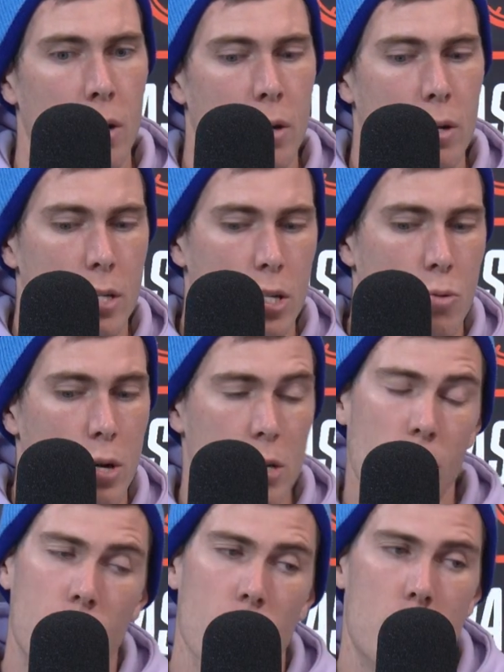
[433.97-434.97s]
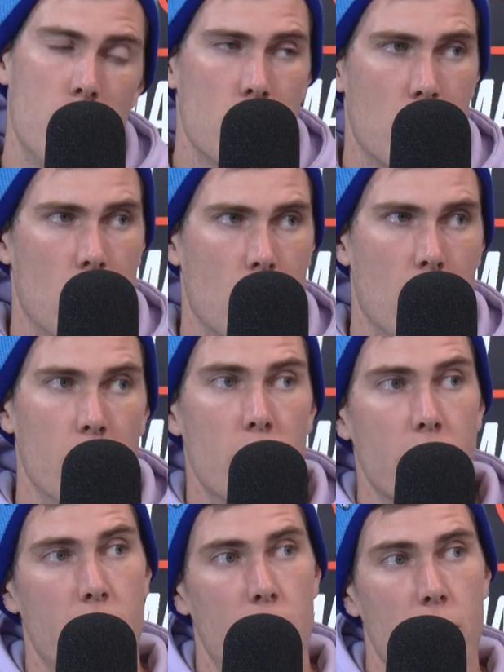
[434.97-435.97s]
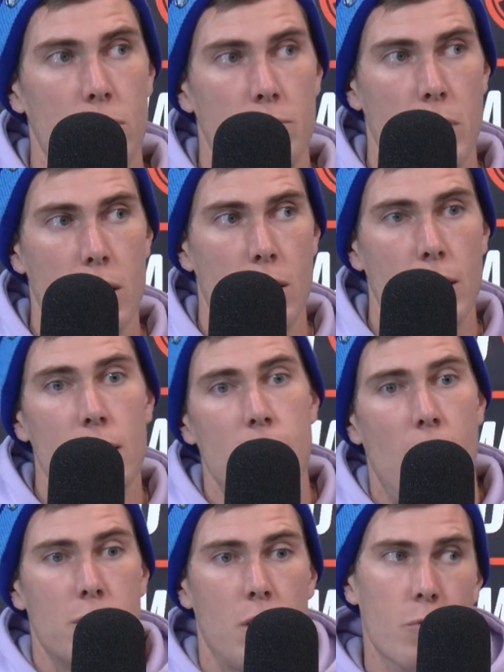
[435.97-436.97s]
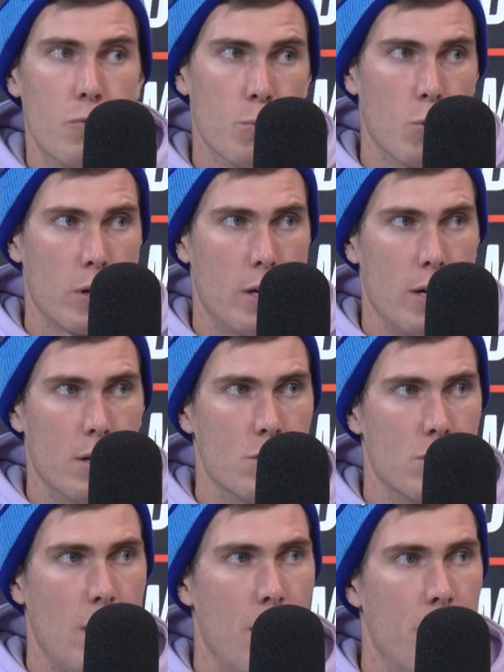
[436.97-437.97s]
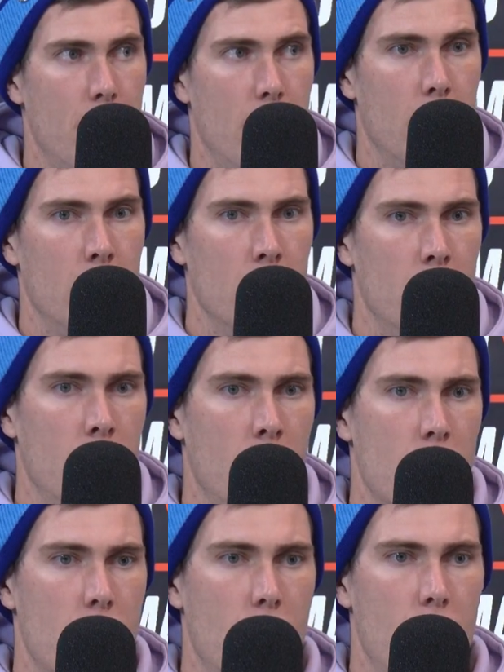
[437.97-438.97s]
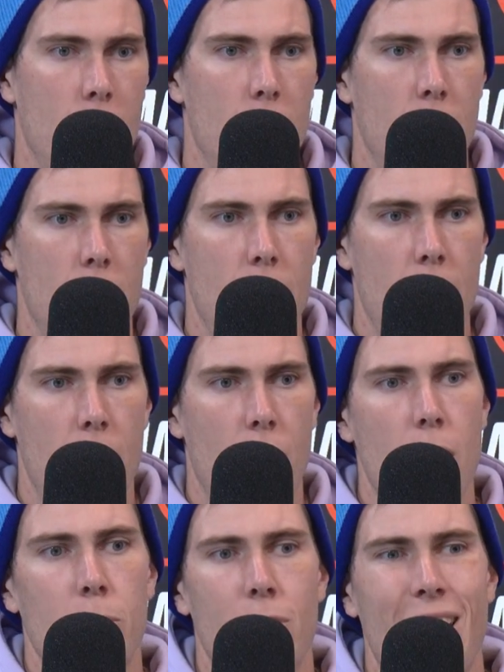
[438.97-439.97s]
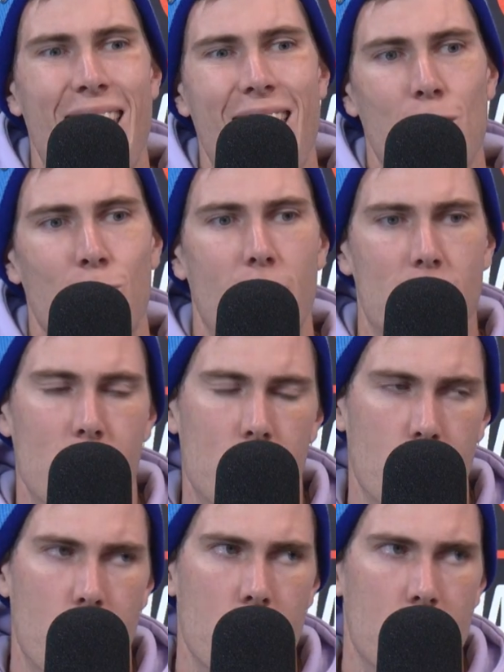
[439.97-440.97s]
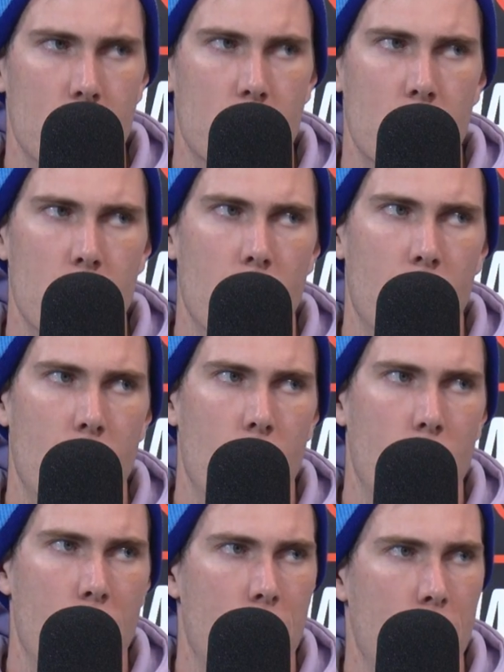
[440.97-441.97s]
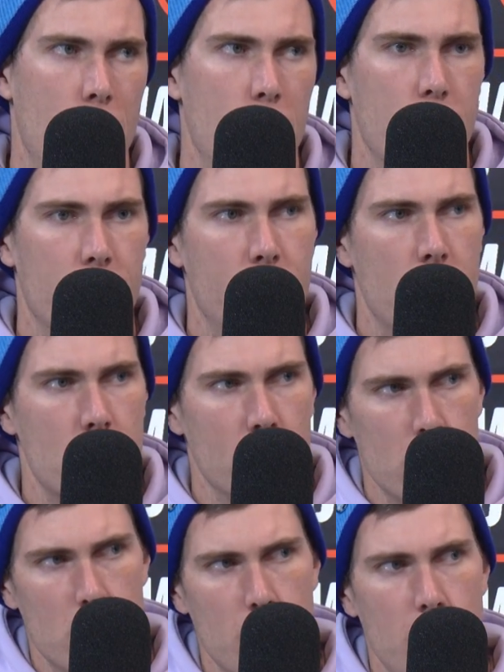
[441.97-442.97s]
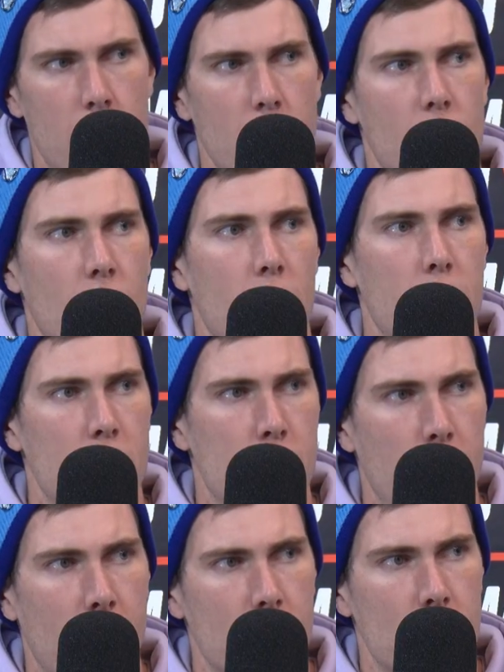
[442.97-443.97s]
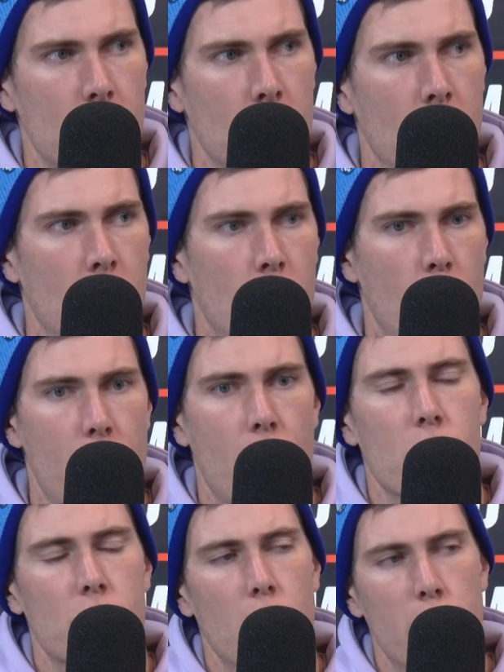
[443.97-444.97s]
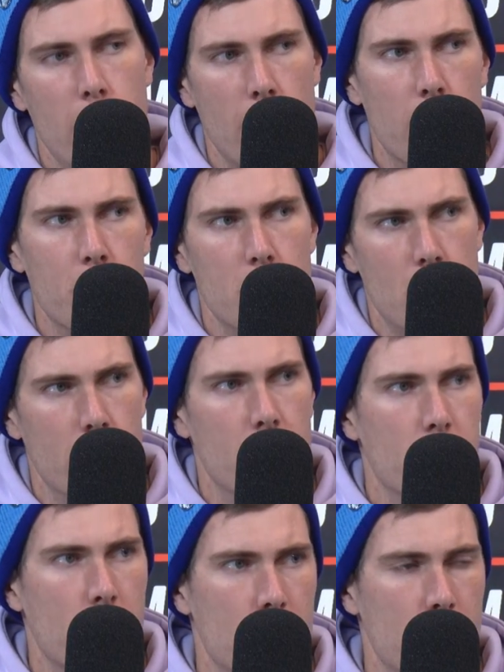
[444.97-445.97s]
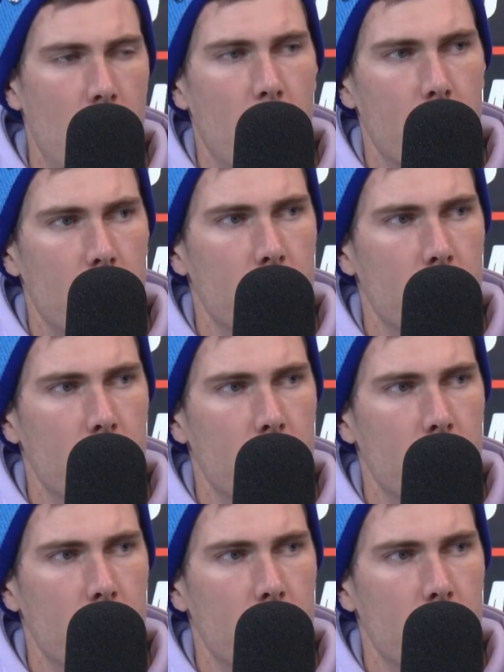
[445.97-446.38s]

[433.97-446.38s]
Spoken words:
a situation like this does occur and whenever the media is asking for more characters out there, then they are able to handle that situation and scenario with the professionalism that the club expects, with also being able to give their personality.